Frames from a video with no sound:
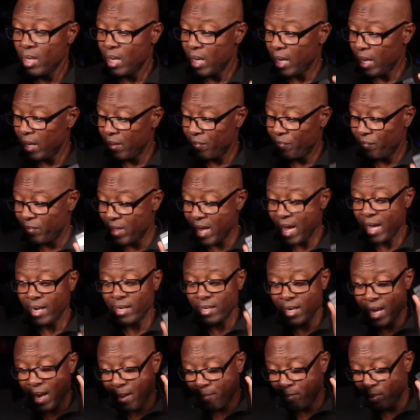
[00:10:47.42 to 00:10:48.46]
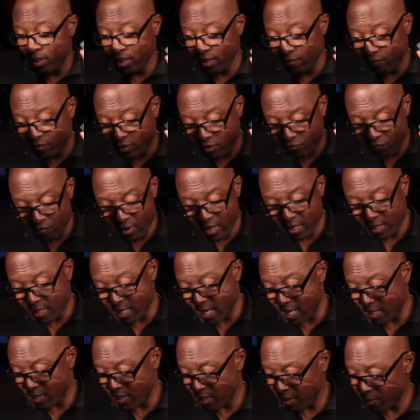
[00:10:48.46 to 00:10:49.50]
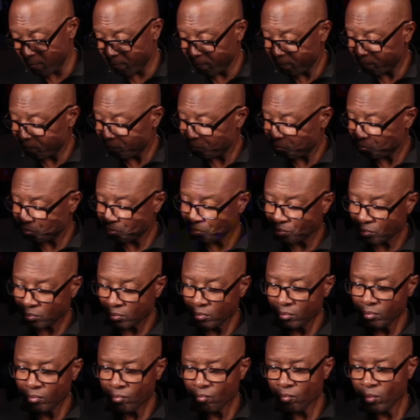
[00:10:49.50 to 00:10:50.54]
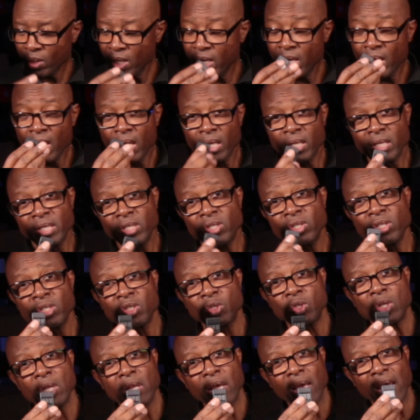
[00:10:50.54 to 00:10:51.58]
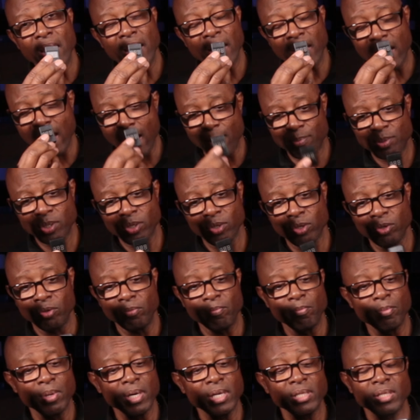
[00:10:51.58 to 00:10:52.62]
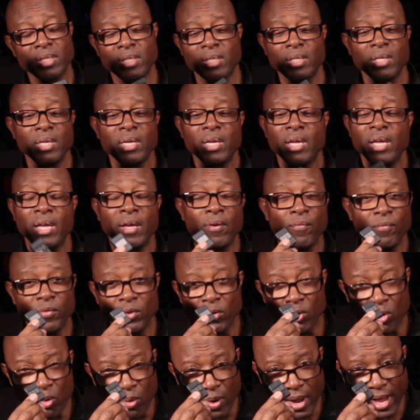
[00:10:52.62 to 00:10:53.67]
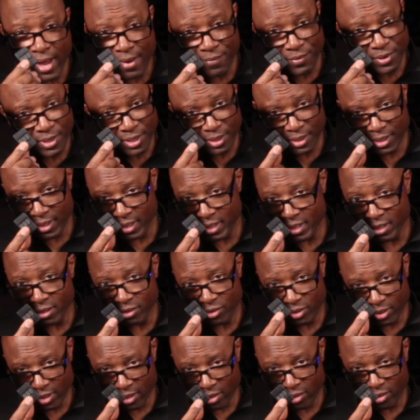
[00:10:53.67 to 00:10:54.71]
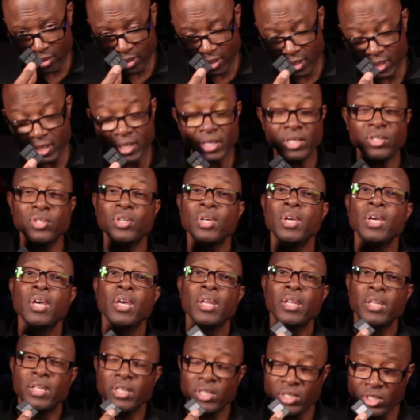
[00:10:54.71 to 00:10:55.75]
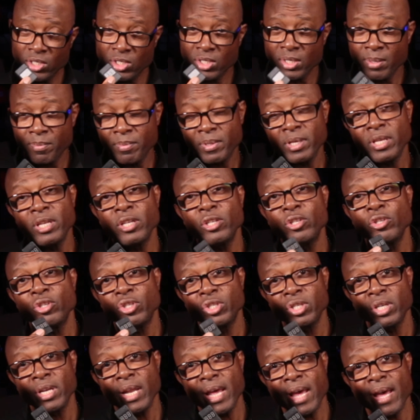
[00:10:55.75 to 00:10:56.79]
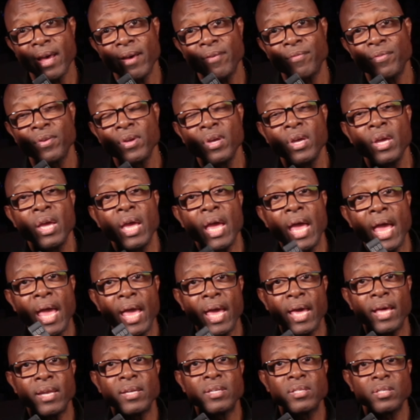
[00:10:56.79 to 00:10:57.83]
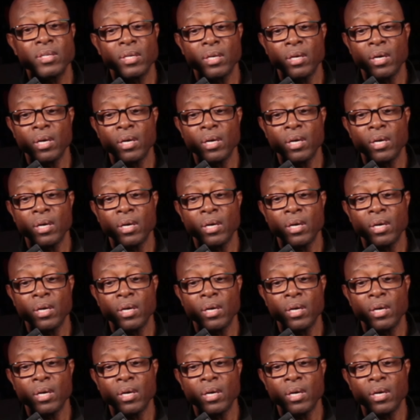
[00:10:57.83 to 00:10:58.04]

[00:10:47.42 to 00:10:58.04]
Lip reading: And that, I believe, is fantastic. This is an absolute must. If you don't have anything else other than this, this is something that you should have. And